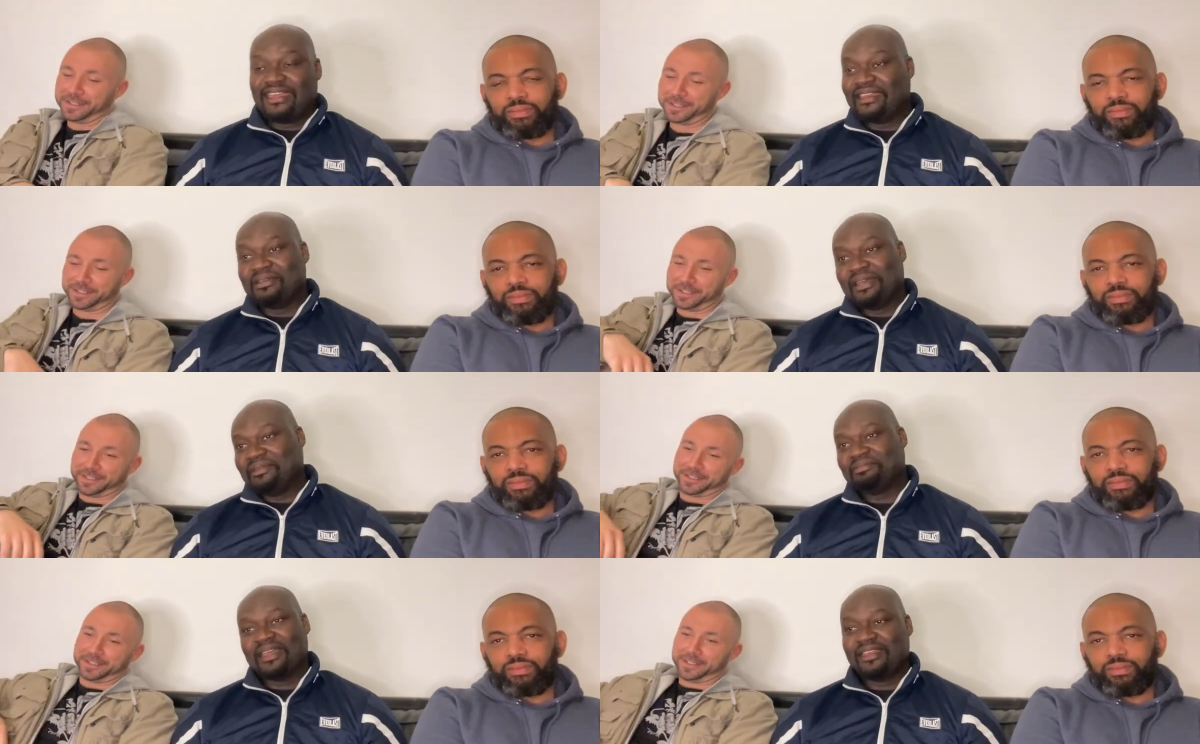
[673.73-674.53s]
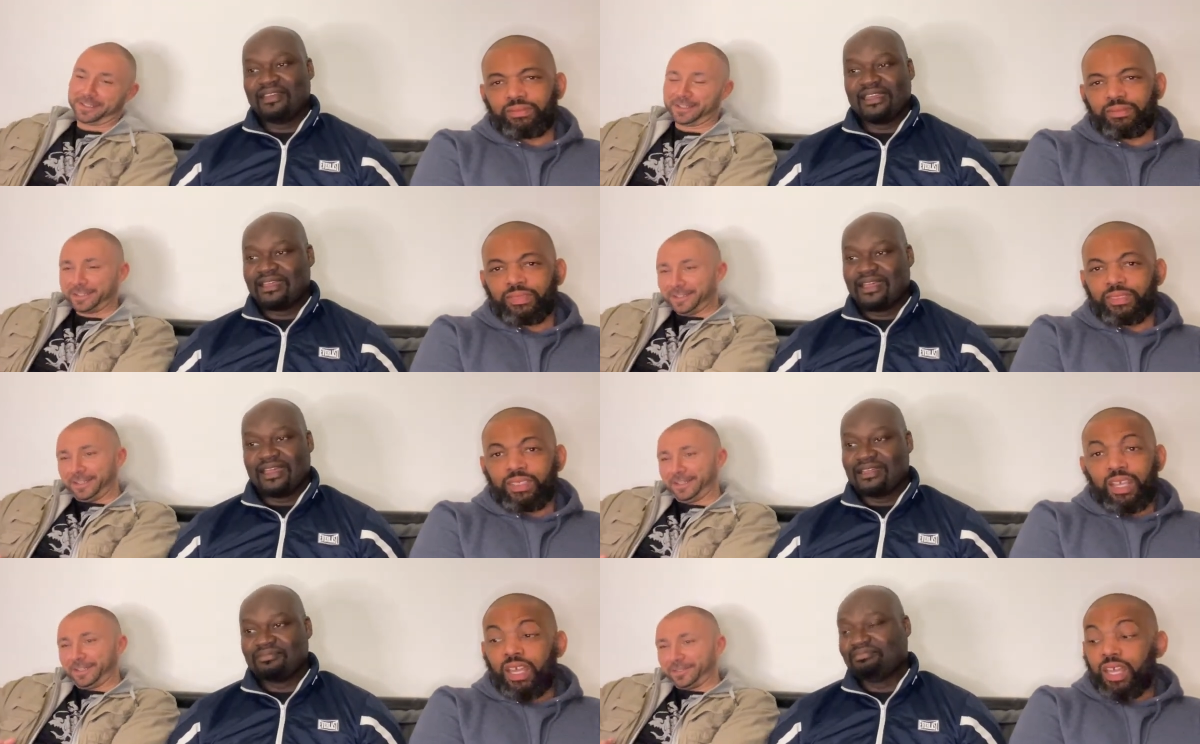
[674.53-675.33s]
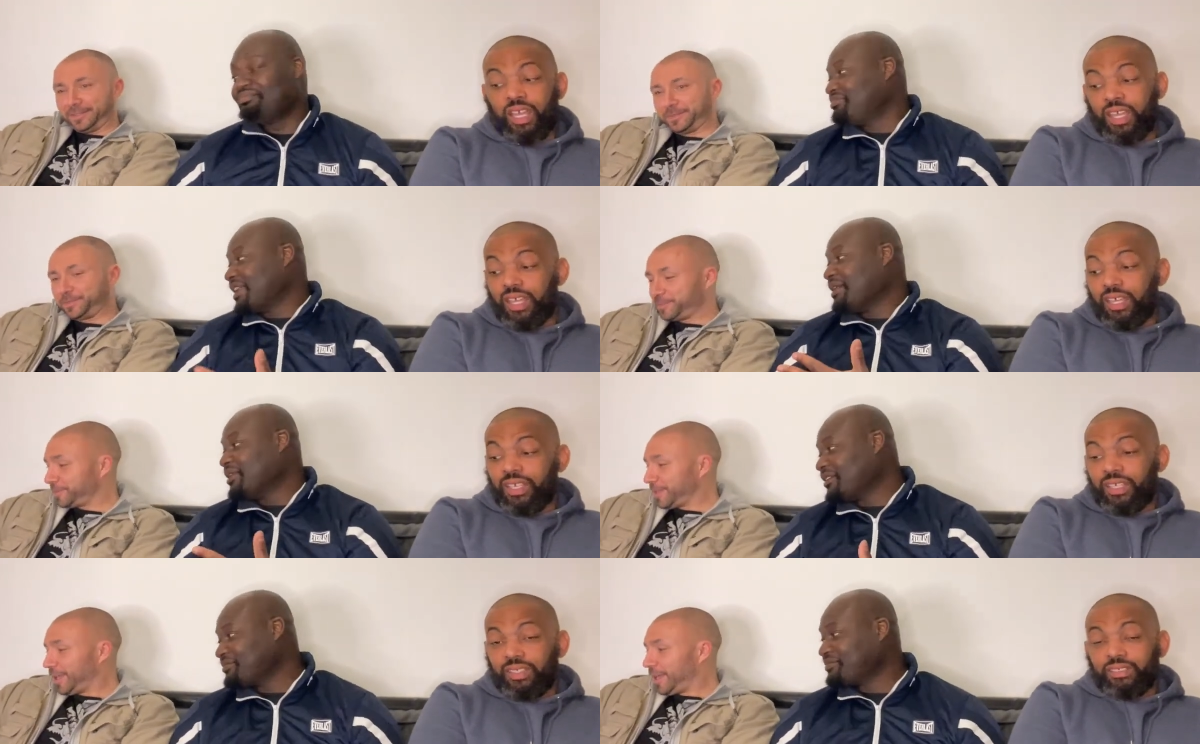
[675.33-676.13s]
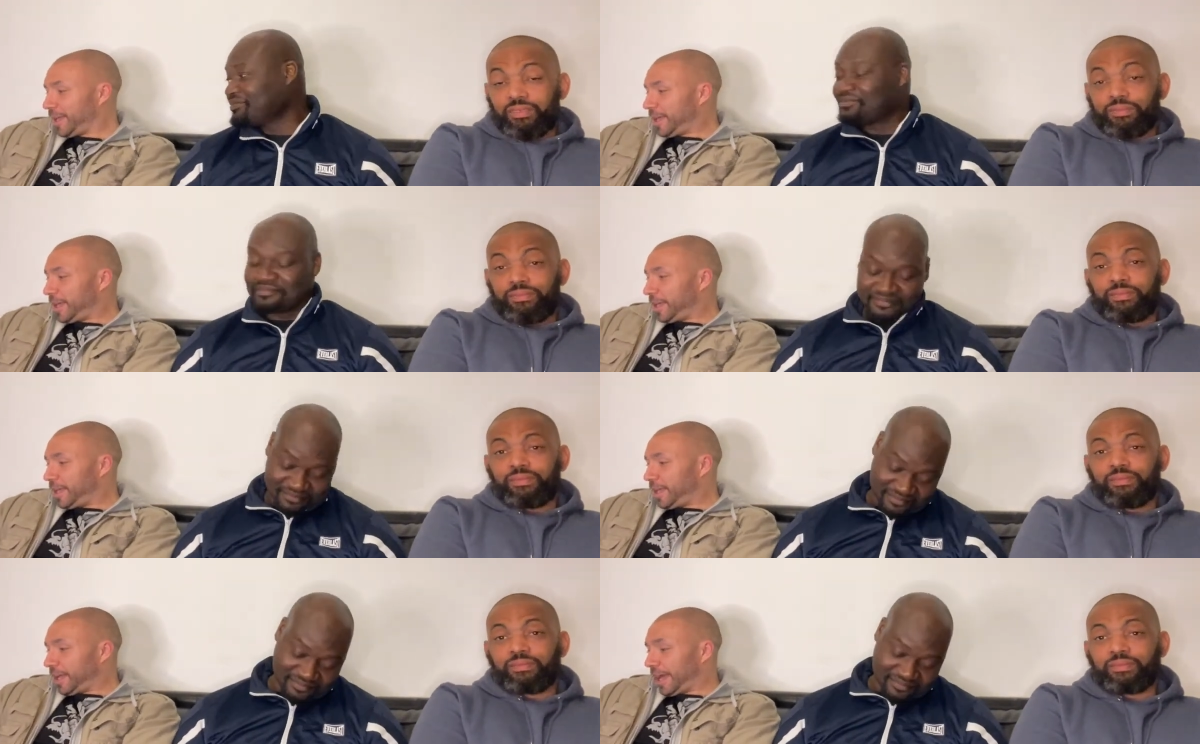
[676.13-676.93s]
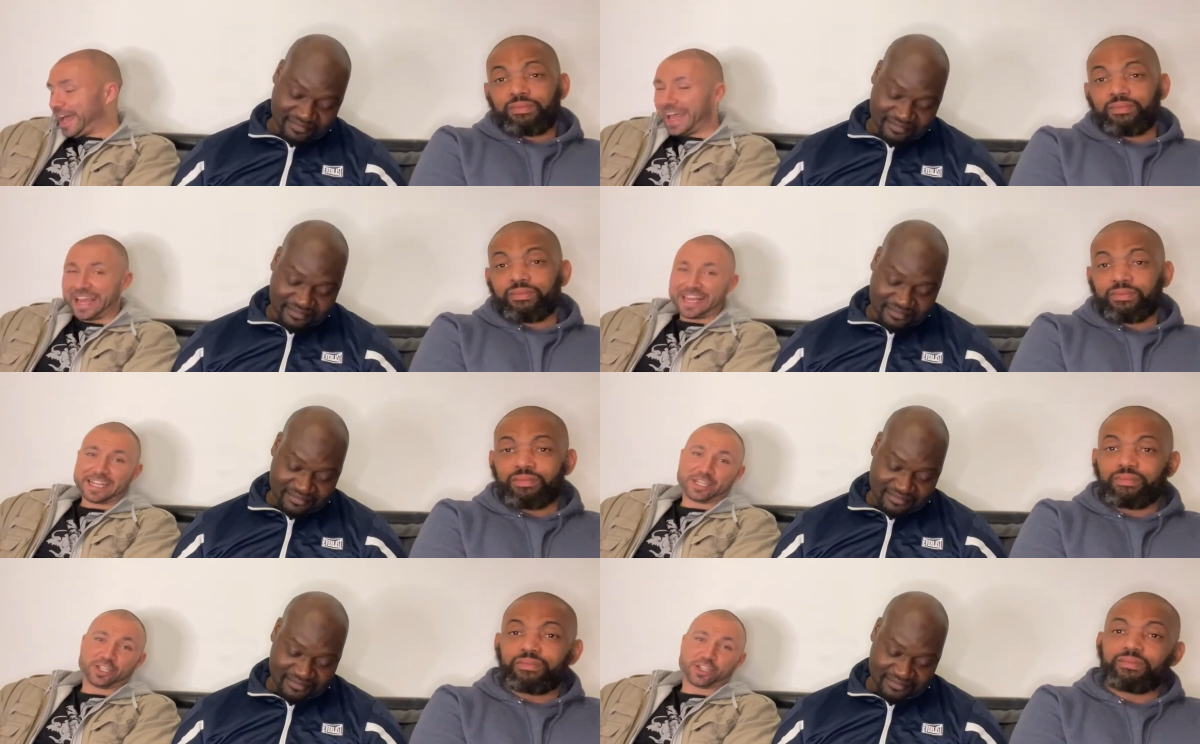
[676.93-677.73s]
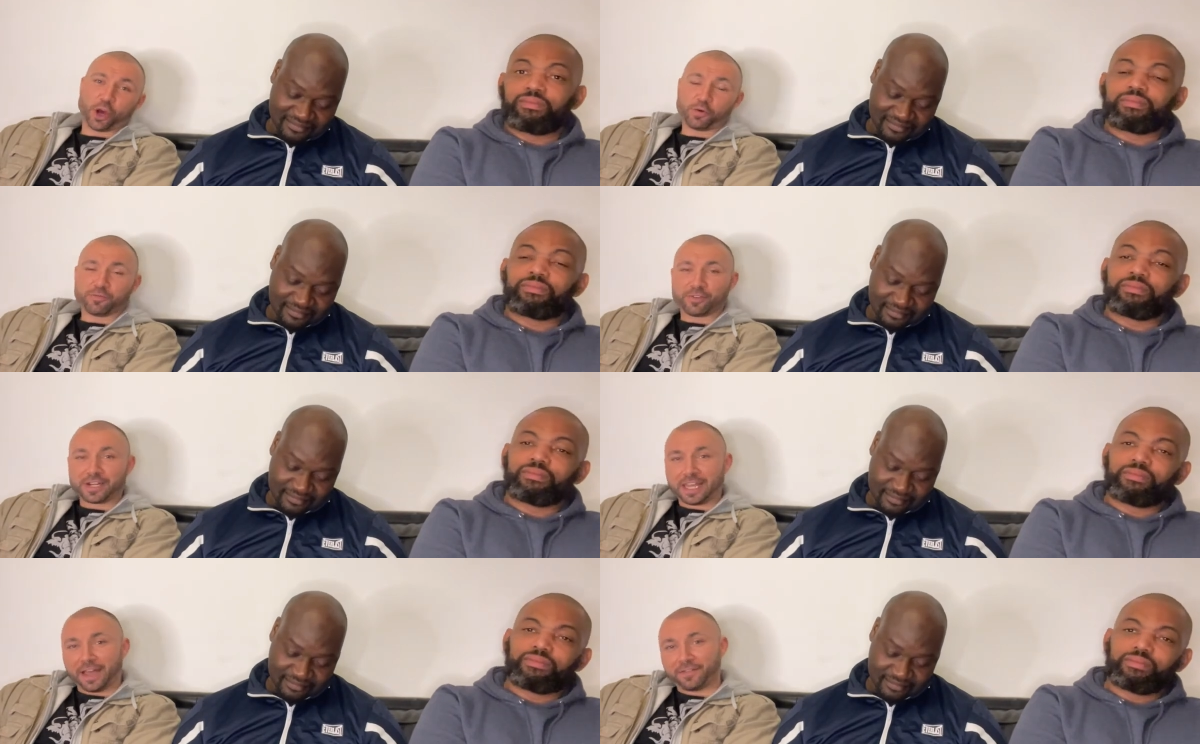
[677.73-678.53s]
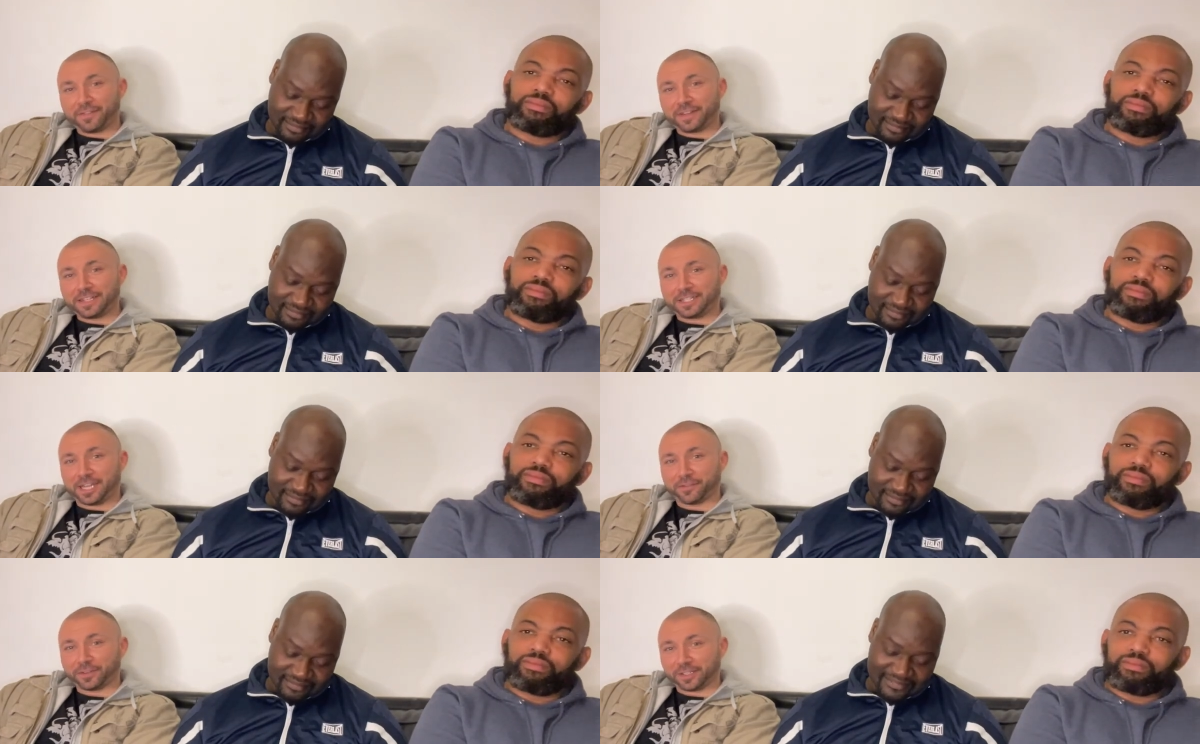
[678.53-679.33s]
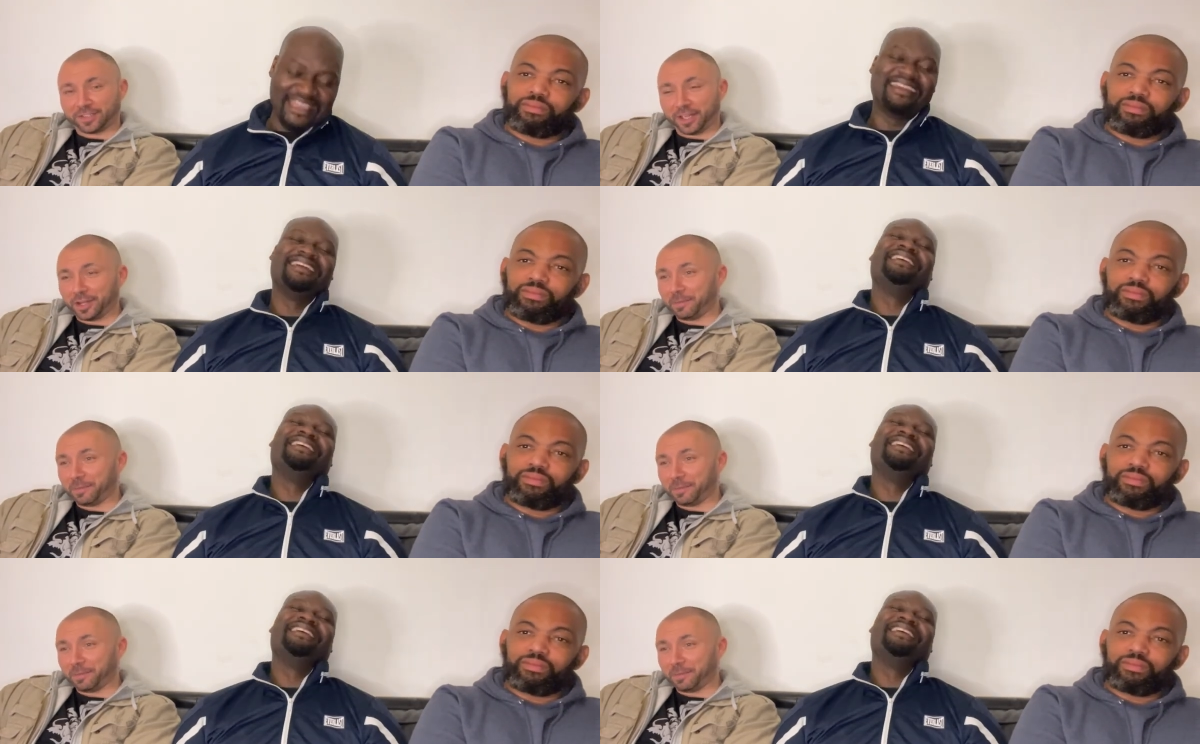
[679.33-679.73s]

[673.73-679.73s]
Speaker 1: anyway, anyway.
Speaker 2: Uh, Damien? I don't really have anything different to say on the